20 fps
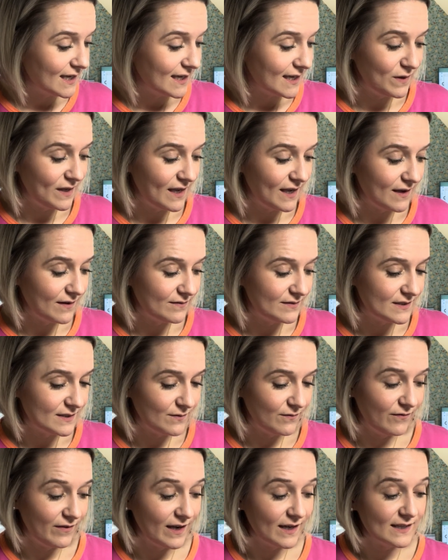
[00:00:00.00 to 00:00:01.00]
We have
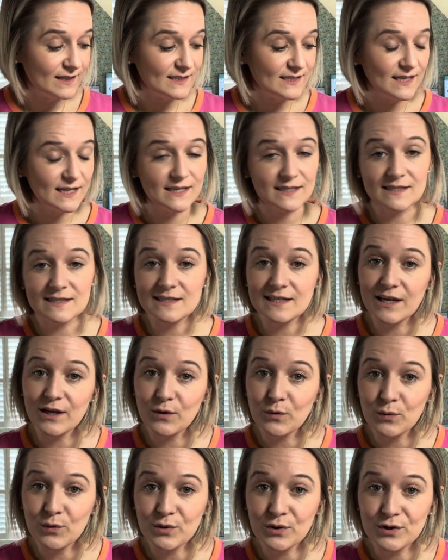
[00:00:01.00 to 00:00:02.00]
some Valentine's Day
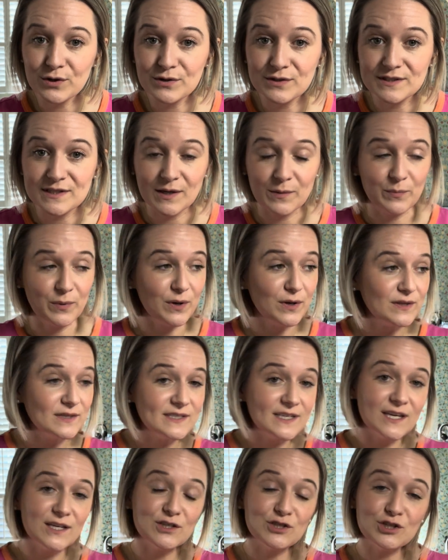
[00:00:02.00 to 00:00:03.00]
orders, a
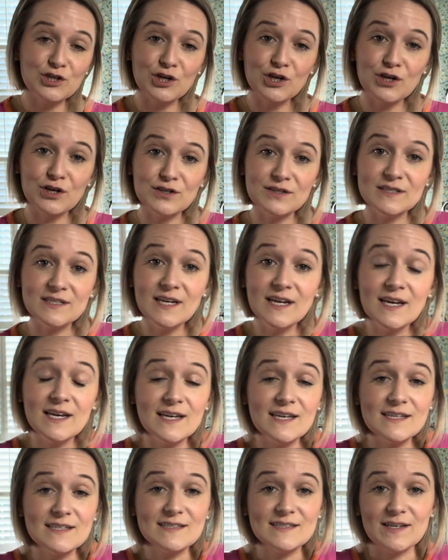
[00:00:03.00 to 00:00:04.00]
birthday shirt,
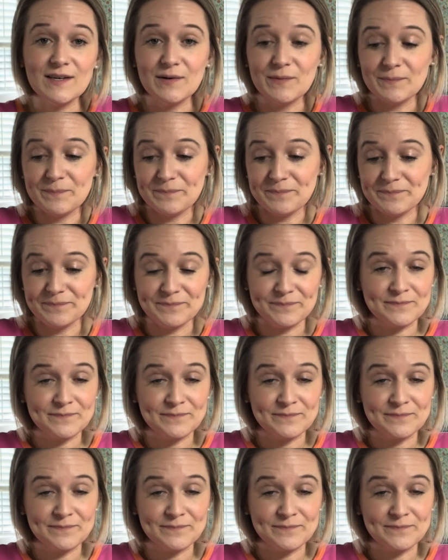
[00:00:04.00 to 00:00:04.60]
some